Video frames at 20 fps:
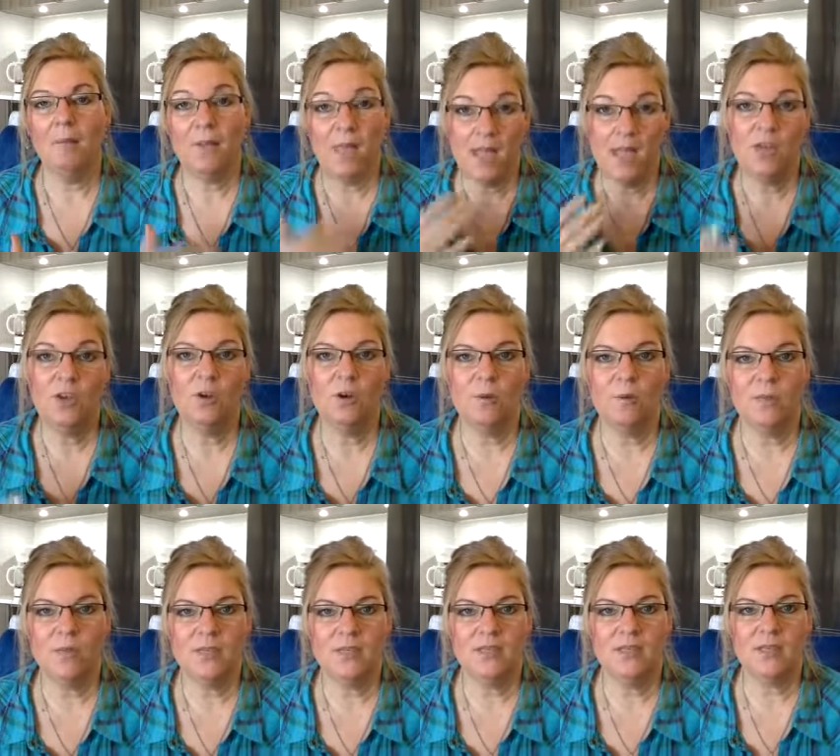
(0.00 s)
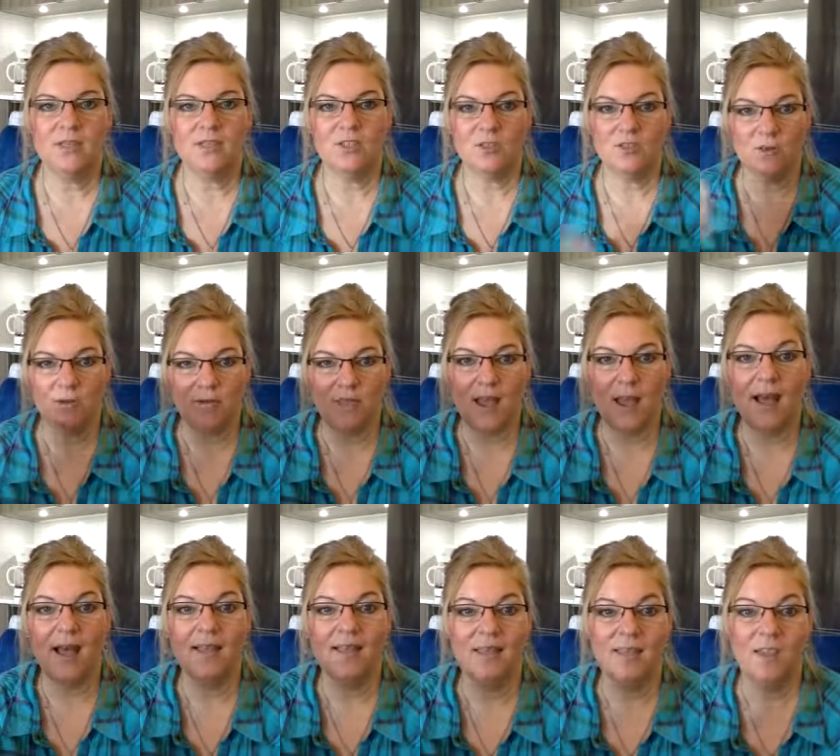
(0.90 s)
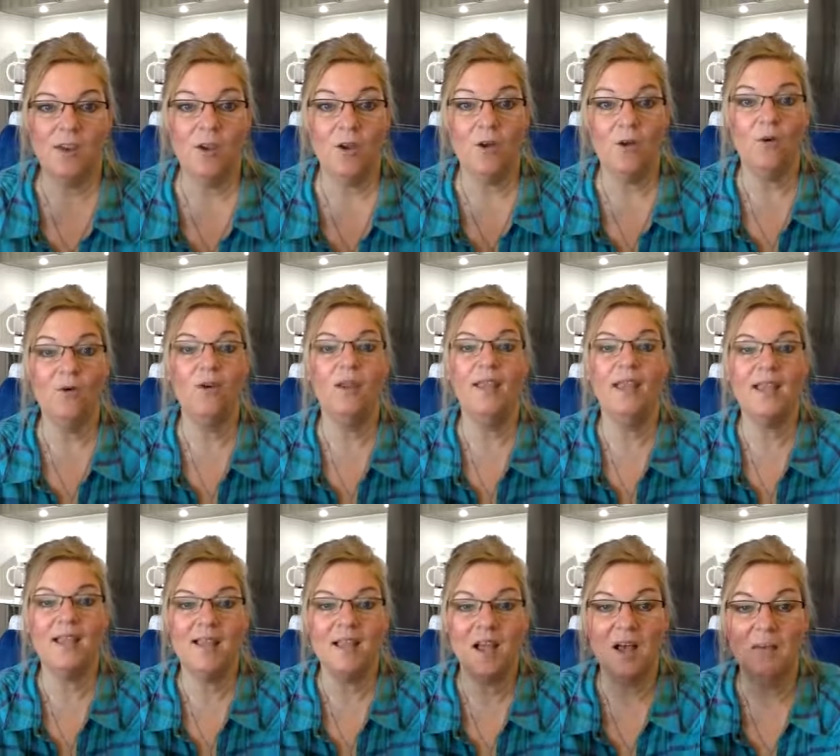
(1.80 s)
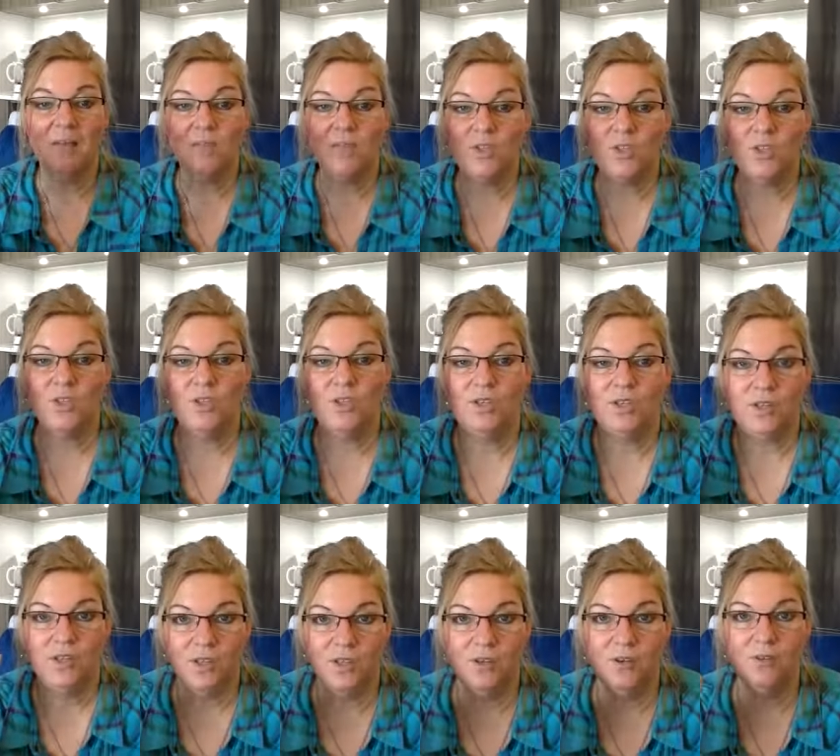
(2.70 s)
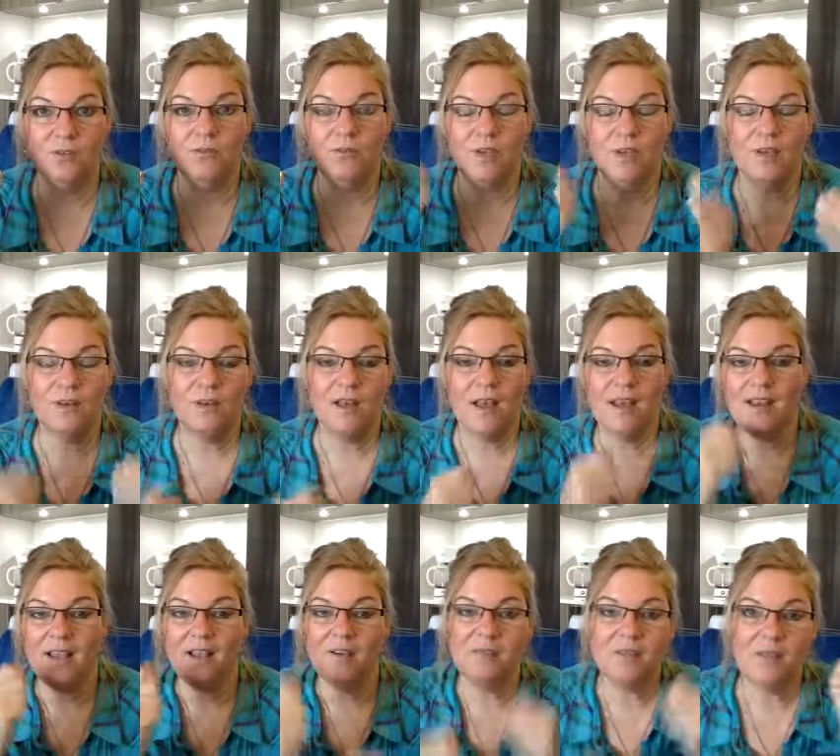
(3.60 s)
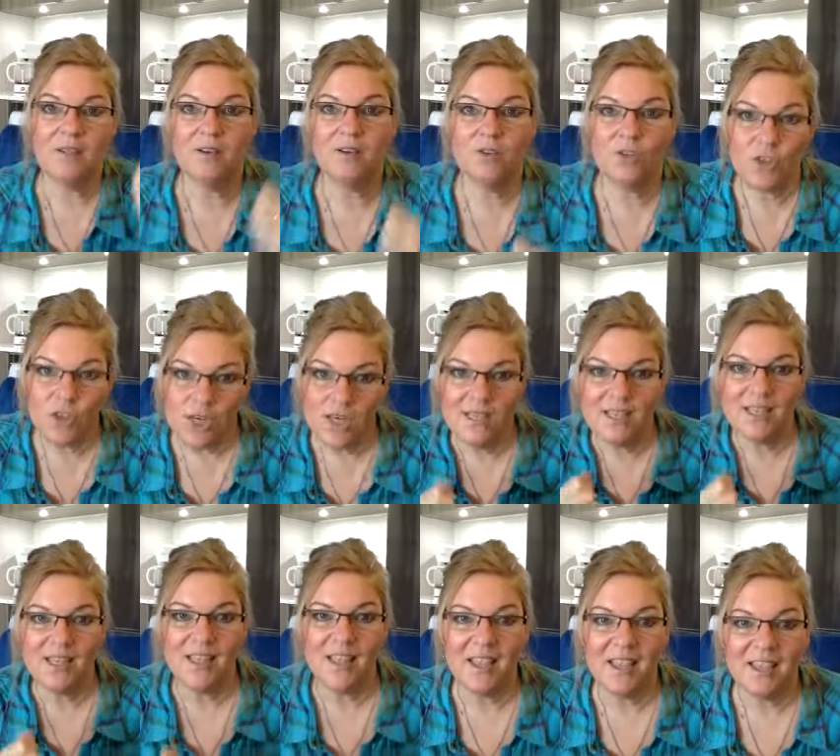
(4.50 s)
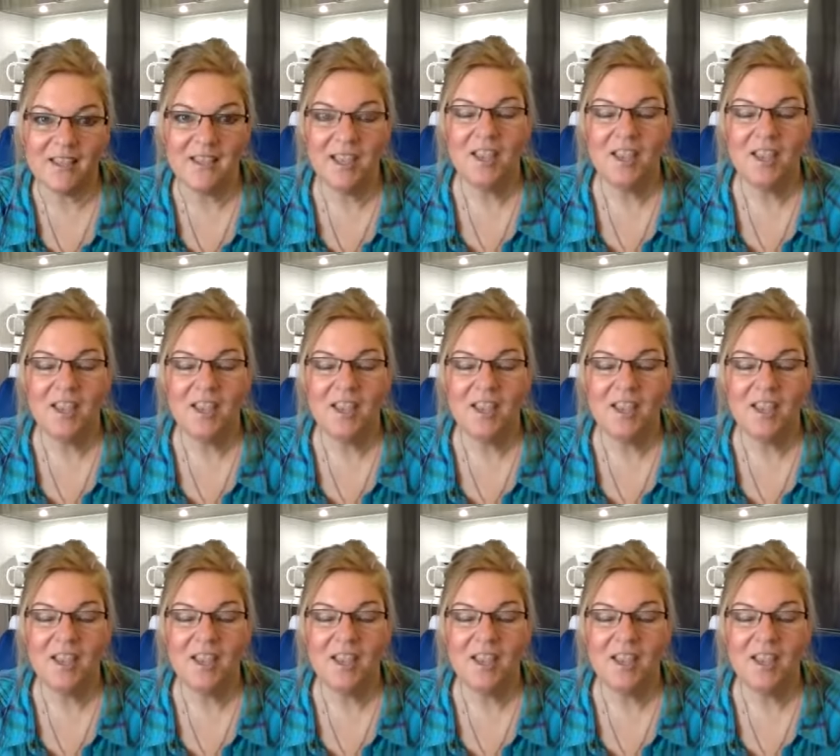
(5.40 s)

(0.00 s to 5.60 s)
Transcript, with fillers: in your business so that you know it comes to you you're not out there chasing it